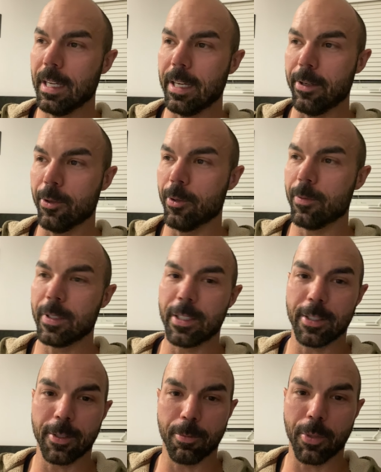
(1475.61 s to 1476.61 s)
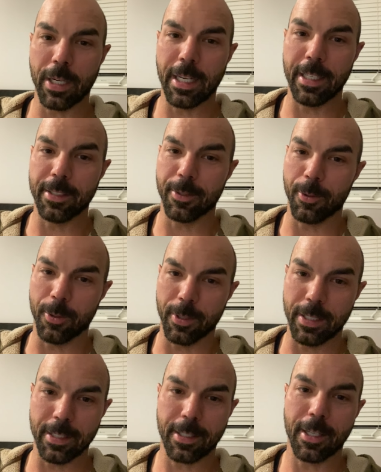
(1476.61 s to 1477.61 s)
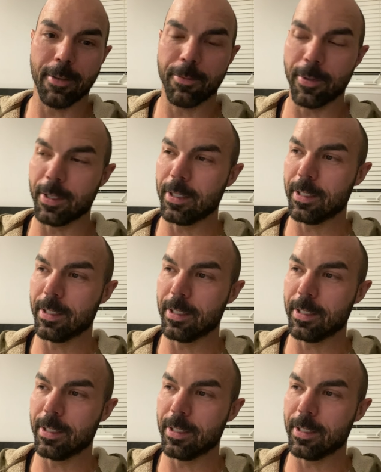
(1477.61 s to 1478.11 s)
I don't know if it's a surprise or discomfort.